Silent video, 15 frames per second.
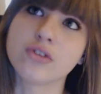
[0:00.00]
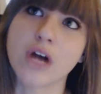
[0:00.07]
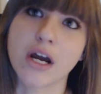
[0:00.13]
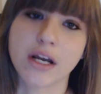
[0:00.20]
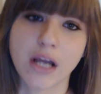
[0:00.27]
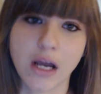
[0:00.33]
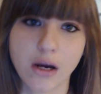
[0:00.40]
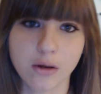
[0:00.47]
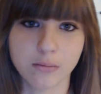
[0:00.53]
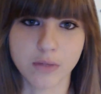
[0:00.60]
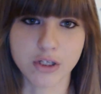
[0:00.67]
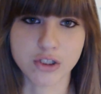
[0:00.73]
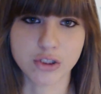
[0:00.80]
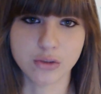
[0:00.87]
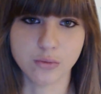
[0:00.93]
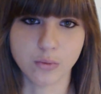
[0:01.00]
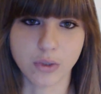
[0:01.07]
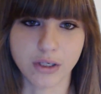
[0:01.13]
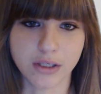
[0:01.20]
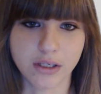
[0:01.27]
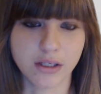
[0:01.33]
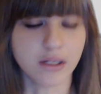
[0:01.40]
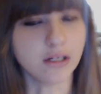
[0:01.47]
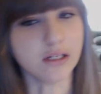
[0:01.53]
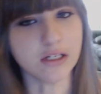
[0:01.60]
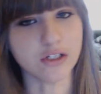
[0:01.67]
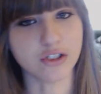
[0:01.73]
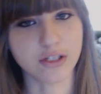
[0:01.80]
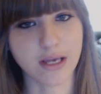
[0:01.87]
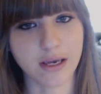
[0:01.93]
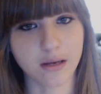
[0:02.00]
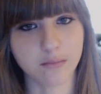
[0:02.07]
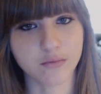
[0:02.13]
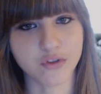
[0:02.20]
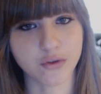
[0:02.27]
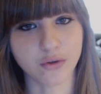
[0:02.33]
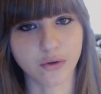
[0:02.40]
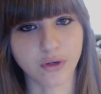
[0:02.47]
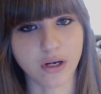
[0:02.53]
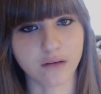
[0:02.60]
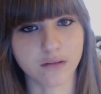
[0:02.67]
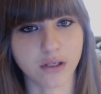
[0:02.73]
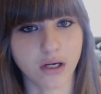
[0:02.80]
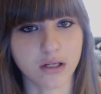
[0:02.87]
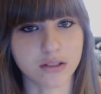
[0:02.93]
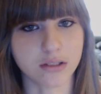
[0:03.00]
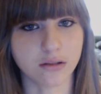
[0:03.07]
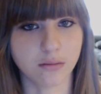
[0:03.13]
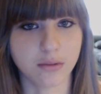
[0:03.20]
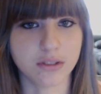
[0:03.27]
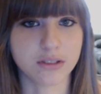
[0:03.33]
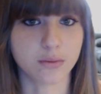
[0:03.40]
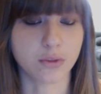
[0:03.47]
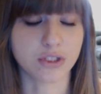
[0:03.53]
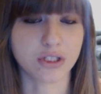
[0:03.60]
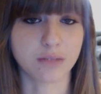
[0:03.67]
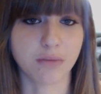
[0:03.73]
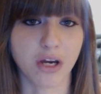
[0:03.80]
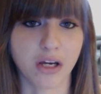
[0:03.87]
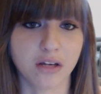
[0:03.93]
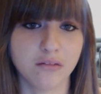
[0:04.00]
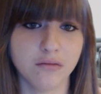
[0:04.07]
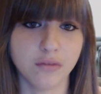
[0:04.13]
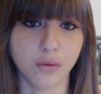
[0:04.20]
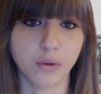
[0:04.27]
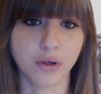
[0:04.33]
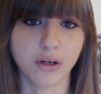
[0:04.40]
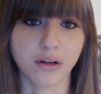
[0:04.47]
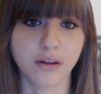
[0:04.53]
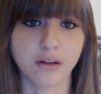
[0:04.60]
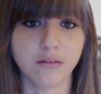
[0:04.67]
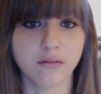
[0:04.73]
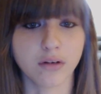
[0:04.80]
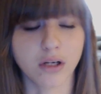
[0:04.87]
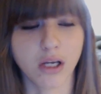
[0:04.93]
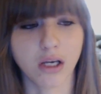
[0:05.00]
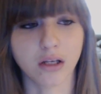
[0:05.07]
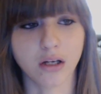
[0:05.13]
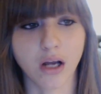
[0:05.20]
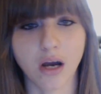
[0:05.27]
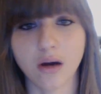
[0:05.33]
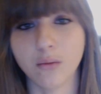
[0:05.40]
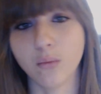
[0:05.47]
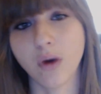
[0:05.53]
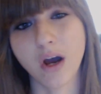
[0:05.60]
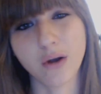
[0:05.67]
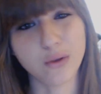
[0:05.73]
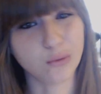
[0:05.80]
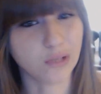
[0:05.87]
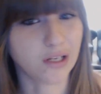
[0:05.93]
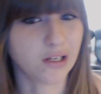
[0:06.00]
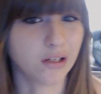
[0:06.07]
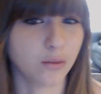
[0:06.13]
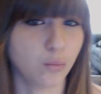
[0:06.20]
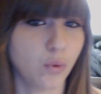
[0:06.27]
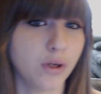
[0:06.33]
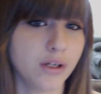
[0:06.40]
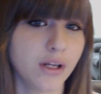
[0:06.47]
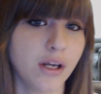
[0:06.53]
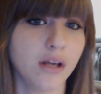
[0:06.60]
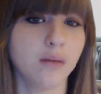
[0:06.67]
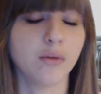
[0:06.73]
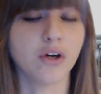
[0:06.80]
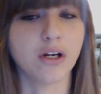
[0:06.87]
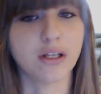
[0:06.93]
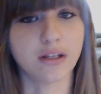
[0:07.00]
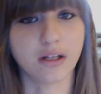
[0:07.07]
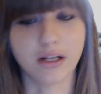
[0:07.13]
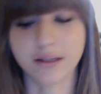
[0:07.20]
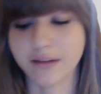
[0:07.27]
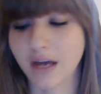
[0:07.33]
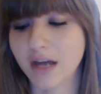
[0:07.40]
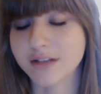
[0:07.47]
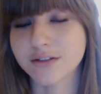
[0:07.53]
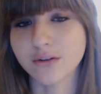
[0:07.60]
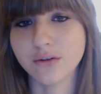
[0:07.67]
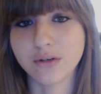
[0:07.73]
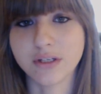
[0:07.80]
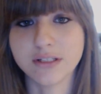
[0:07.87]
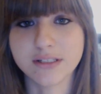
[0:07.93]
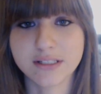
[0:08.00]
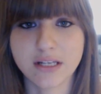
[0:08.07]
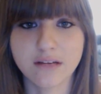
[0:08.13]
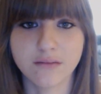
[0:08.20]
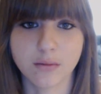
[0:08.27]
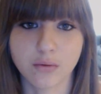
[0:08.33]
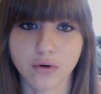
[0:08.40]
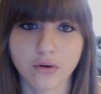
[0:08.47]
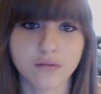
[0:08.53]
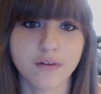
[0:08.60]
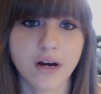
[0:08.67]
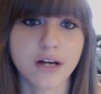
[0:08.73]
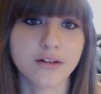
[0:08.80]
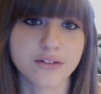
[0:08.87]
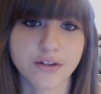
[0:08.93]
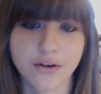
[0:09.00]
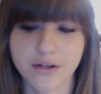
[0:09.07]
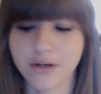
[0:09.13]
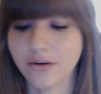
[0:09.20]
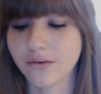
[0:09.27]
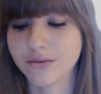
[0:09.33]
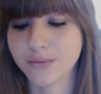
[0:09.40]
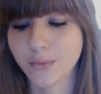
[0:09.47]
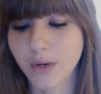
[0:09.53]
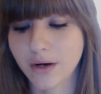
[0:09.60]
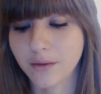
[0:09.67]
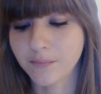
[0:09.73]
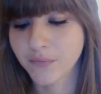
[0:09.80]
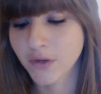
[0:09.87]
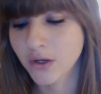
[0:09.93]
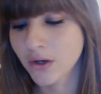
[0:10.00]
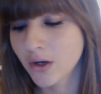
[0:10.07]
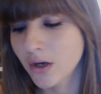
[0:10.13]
track how much you want it in each game. So you don't have to constantly be switching back and forth and forget how you like it in one game or anything like that. So you can save the profiles on here as well.